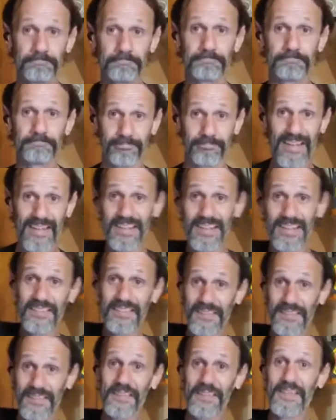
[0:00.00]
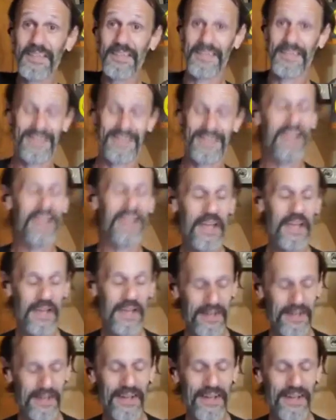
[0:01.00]
bridge goes a lot further than you
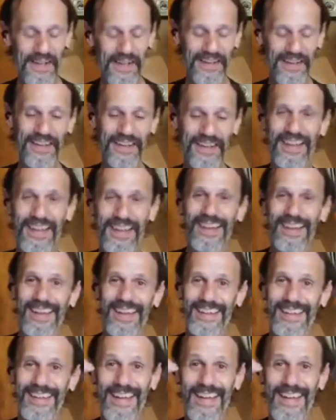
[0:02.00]
thought it did. Hey,